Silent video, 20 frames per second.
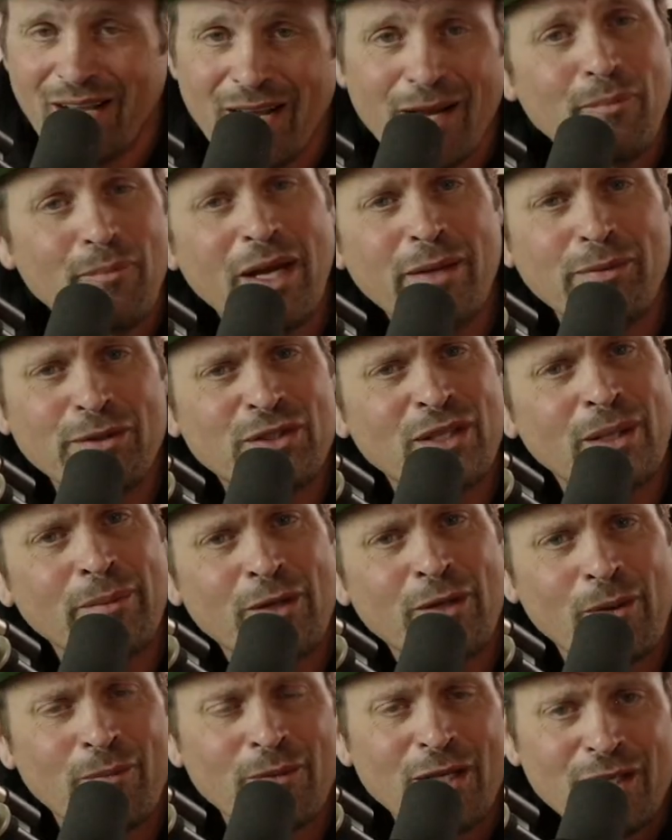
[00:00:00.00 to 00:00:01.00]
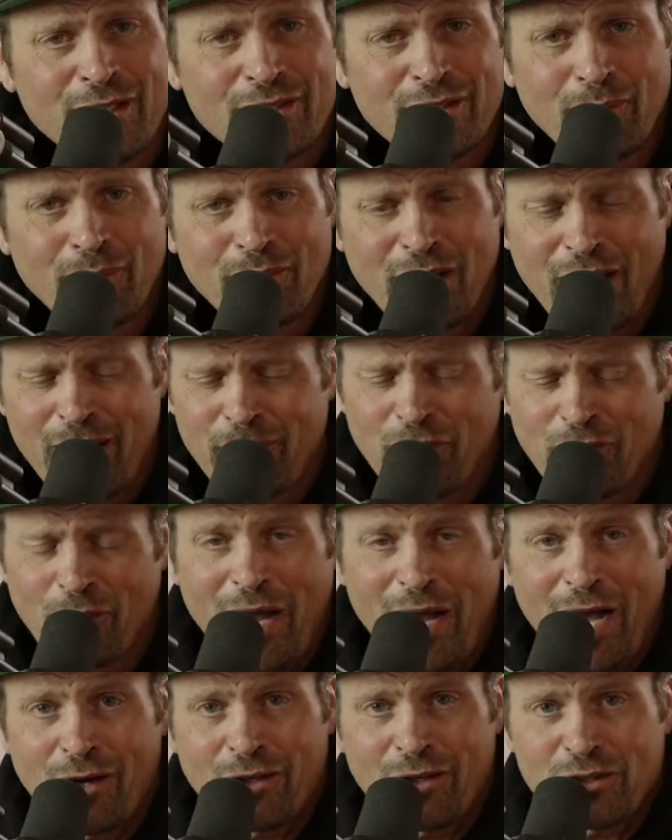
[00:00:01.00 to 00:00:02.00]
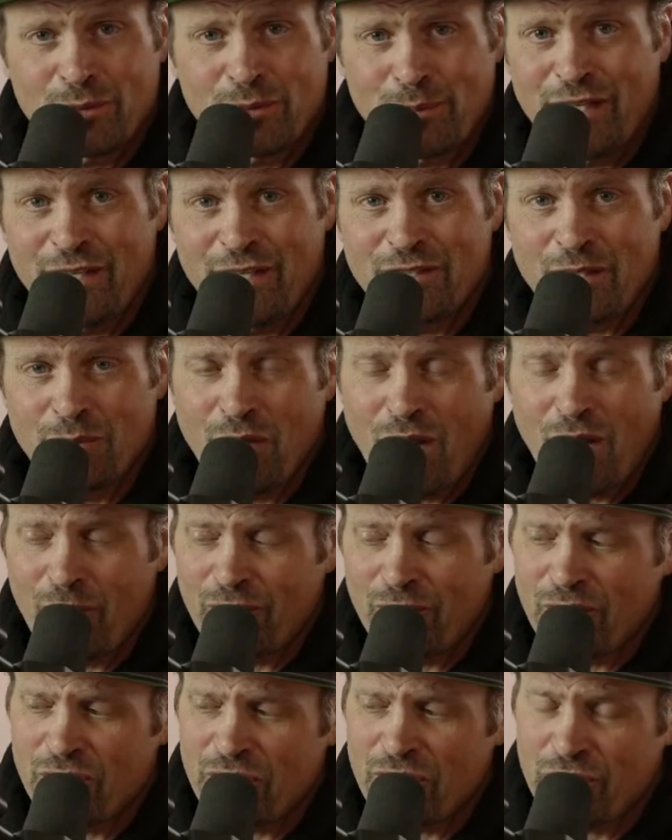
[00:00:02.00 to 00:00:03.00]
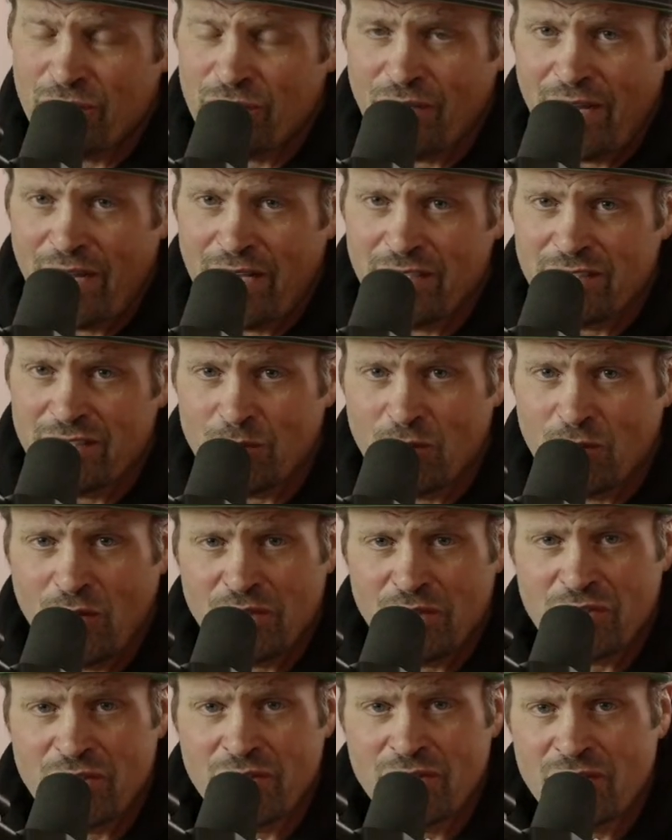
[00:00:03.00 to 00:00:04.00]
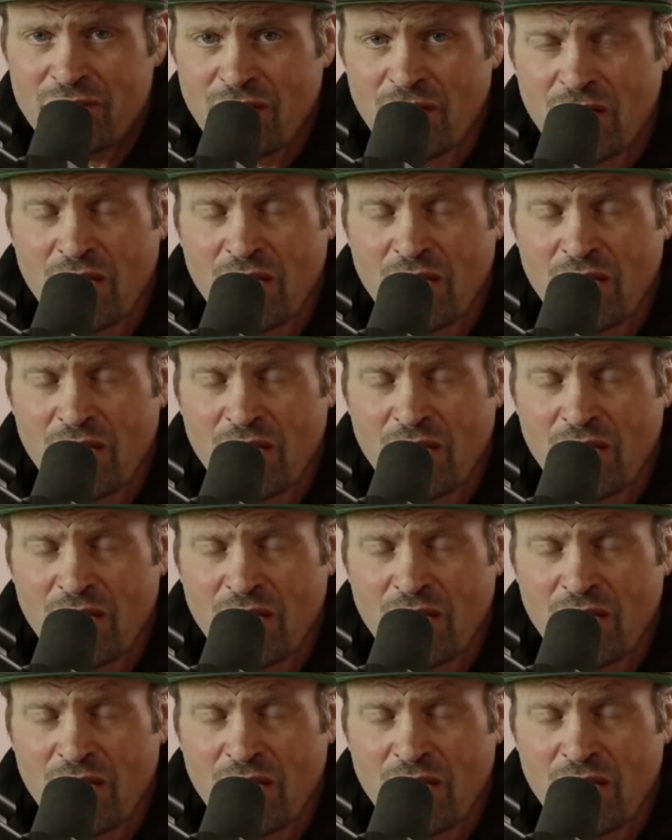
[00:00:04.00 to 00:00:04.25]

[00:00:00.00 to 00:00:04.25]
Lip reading: Maybe some came from outer space. I'm not really sure. I had some questions.